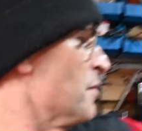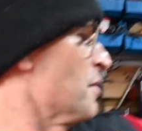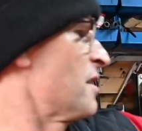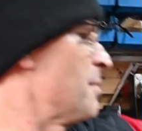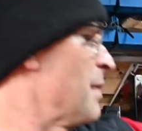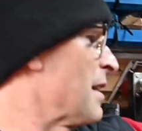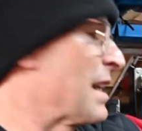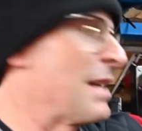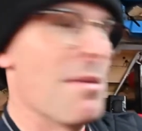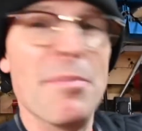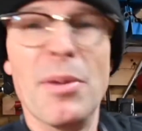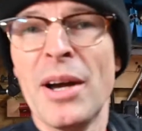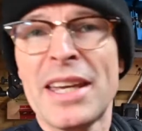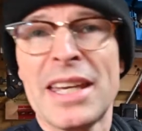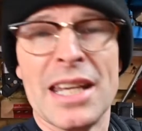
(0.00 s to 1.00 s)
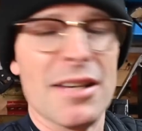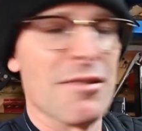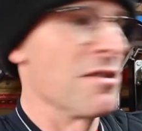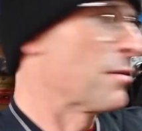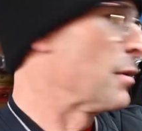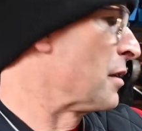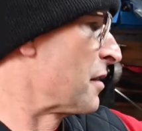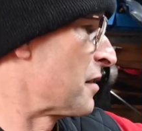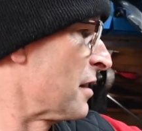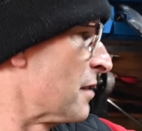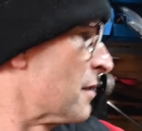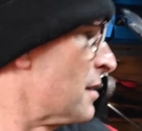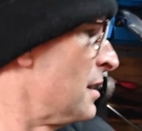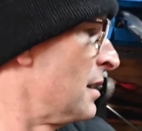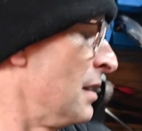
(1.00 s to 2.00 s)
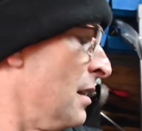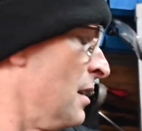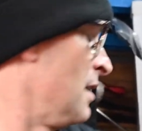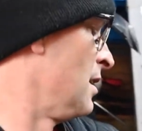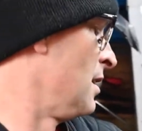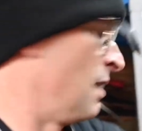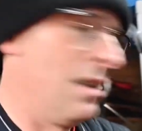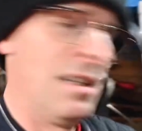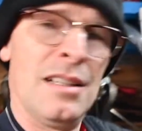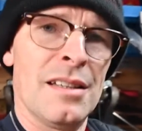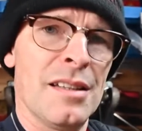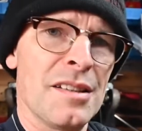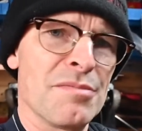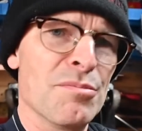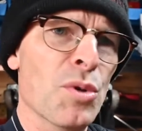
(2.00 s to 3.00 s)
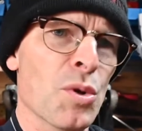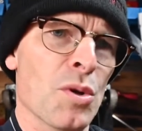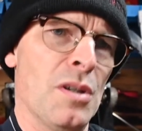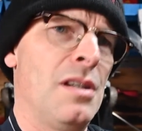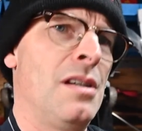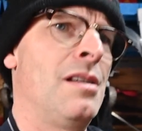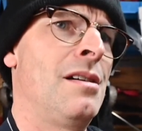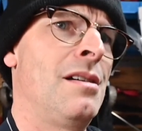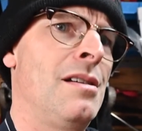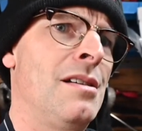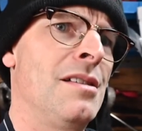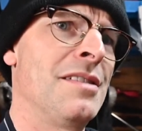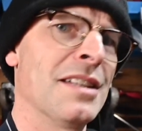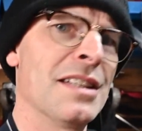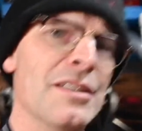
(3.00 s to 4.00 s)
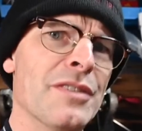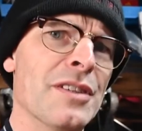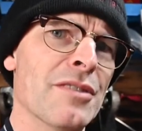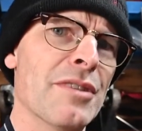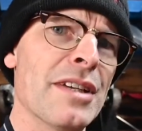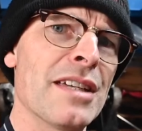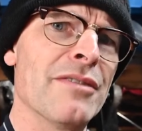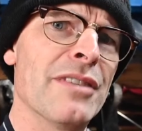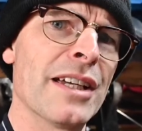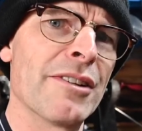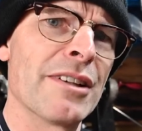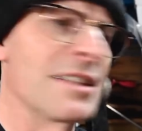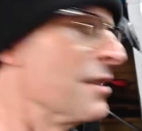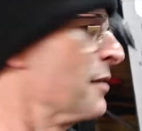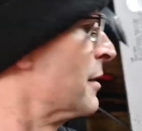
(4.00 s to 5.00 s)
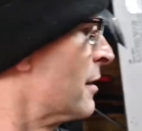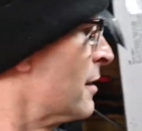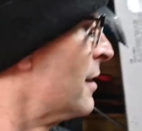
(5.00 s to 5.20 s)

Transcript: wants to be able to keep a bike in here as well, so that's more significant reconfiguring to do.